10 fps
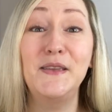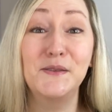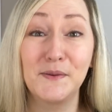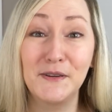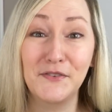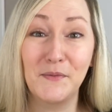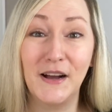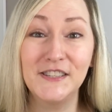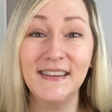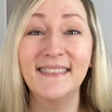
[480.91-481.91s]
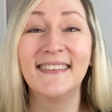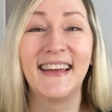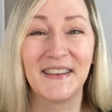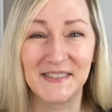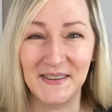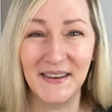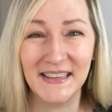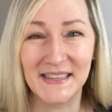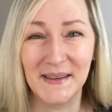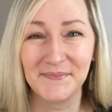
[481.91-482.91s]
you so much for watching, and I'll see you
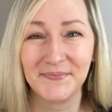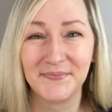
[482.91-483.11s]
next time.